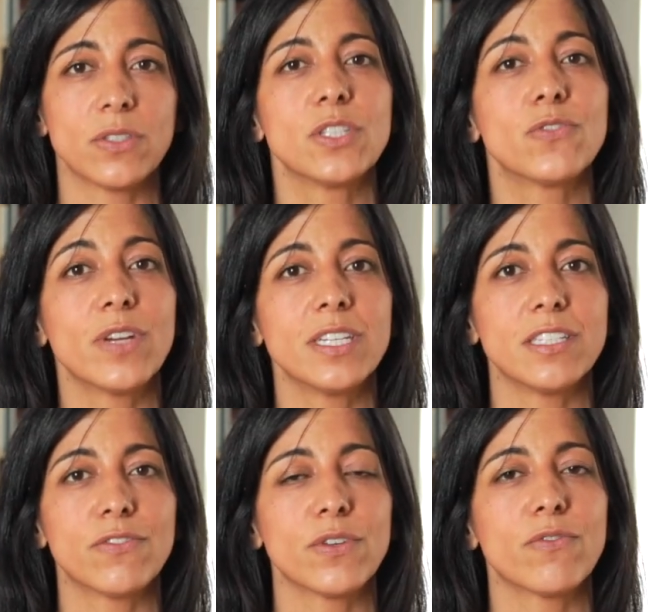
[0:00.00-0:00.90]
So it's very
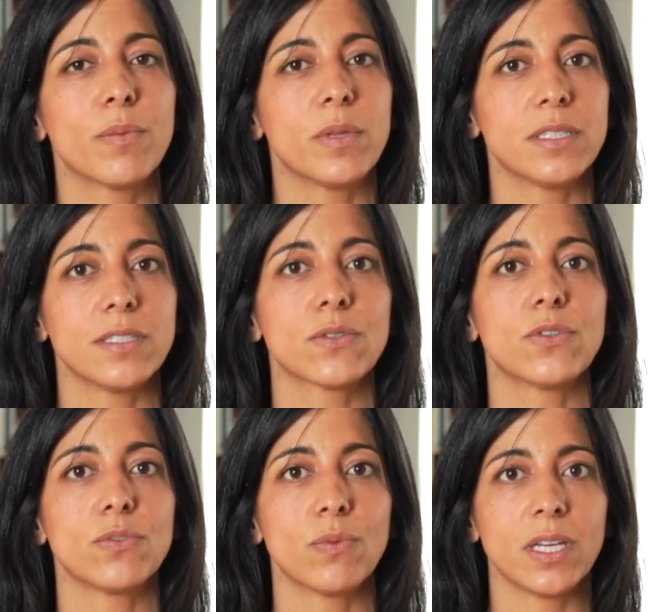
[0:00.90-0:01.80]
different from the
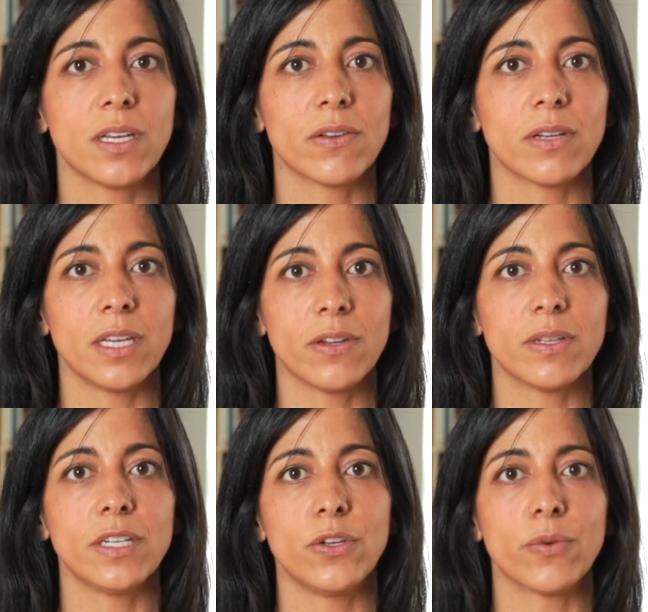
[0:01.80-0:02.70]
discourse we hear here
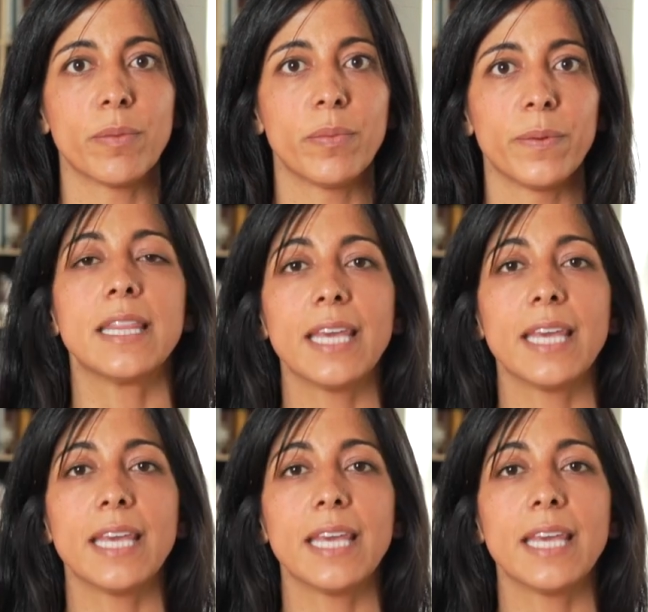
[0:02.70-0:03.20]
in Europe